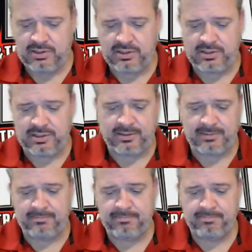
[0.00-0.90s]

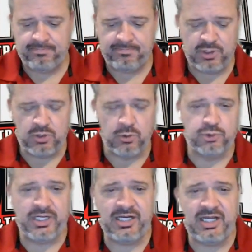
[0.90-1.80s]
the
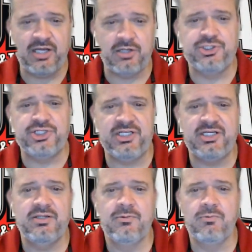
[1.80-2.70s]
Coltrane Energy
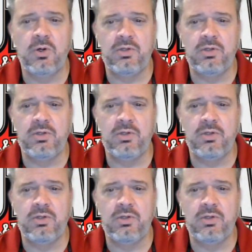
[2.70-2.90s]
Roll